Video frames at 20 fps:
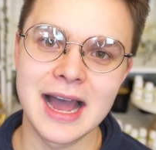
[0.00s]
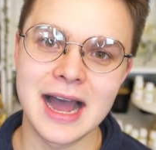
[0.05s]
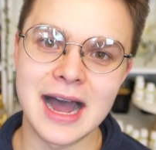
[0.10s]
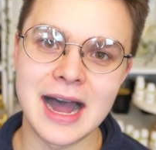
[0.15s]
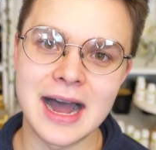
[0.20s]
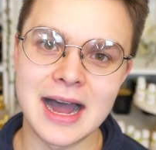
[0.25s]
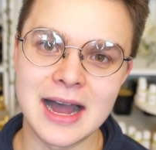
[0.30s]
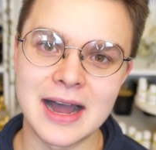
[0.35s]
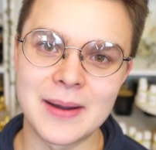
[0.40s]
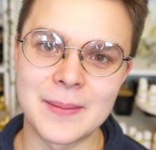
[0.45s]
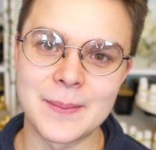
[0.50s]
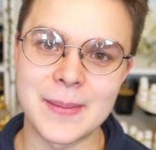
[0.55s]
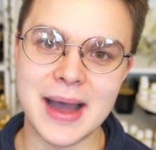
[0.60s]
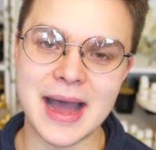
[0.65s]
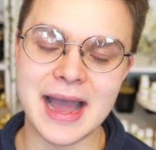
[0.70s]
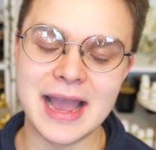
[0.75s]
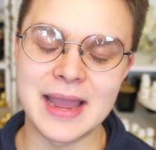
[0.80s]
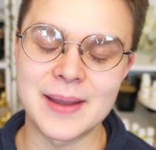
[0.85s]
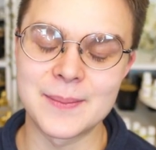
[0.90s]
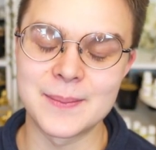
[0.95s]
um,
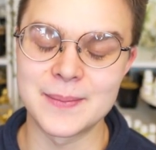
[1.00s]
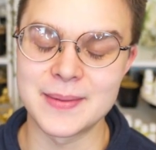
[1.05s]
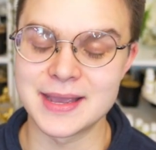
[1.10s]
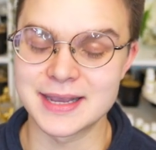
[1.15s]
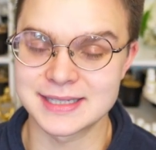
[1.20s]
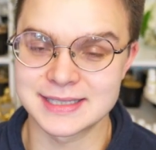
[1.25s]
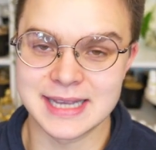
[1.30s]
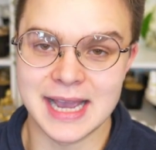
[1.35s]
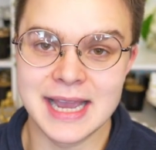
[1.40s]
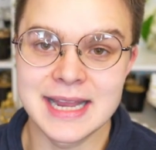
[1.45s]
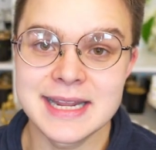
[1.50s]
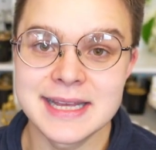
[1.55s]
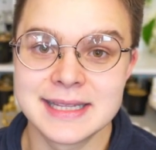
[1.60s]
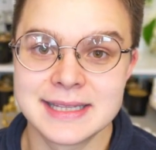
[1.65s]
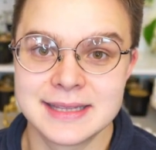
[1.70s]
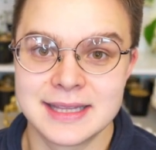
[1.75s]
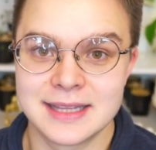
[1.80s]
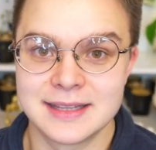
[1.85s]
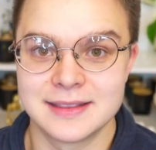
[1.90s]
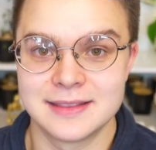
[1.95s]
I'm
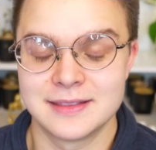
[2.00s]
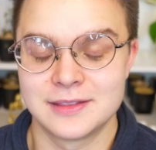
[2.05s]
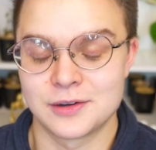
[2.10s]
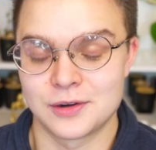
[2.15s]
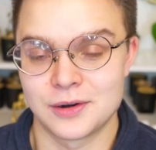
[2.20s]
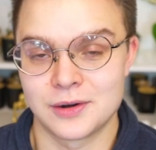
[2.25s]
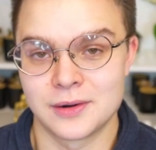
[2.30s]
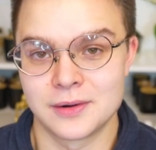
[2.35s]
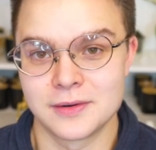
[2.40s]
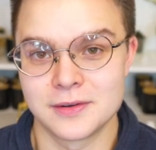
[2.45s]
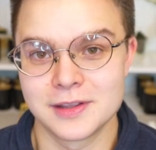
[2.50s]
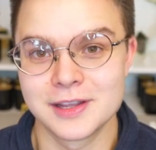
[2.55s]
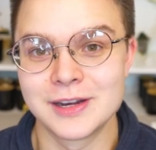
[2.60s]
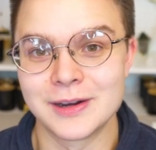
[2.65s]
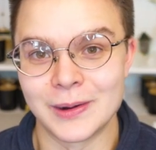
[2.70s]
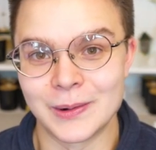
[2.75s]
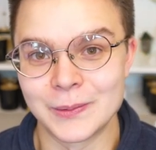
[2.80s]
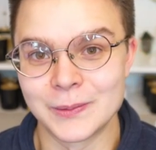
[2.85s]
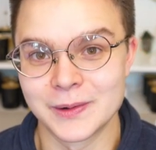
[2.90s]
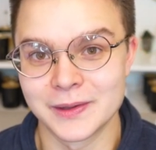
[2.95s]
excited that they're, you
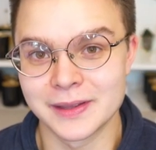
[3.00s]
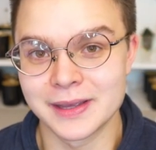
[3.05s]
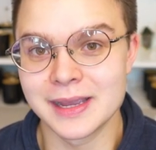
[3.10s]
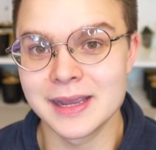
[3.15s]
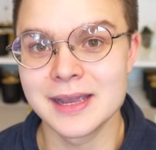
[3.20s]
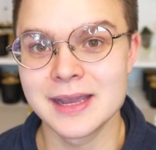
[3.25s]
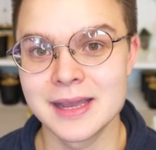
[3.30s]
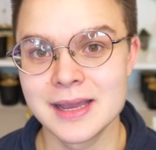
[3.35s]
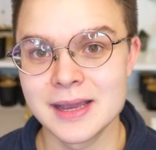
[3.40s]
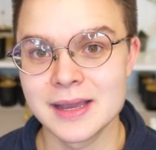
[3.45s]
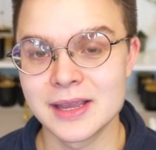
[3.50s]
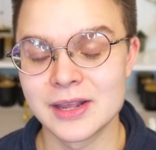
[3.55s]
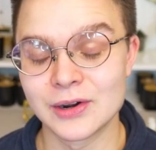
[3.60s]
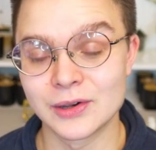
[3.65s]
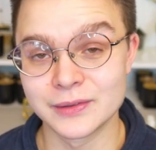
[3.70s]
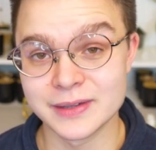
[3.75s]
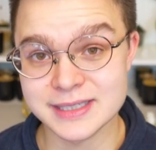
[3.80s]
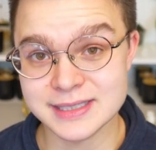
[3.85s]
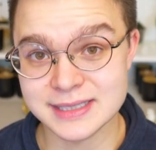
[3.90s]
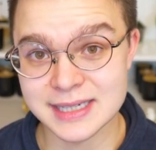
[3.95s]
know, really, you know,
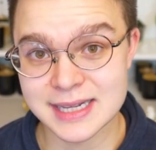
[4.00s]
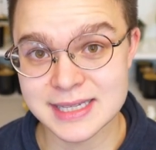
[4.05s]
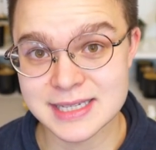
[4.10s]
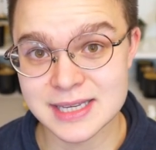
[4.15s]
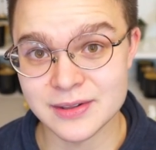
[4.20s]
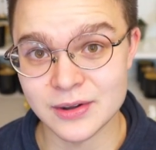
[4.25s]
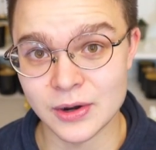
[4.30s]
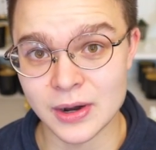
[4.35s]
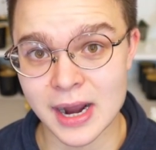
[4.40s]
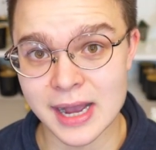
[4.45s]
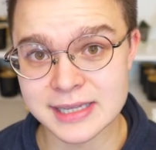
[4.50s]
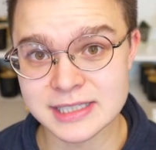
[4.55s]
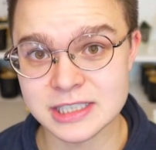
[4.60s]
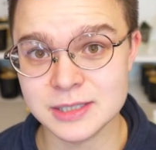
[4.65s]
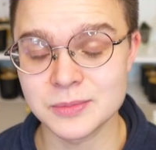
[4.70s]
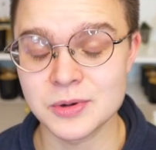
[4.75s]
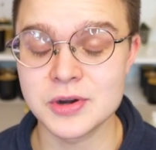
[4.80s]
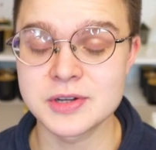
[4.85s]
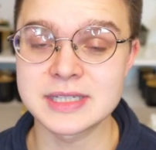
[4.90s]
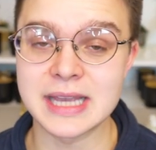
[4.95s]
listening to their
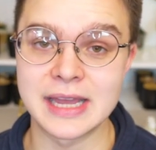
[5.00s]
customers.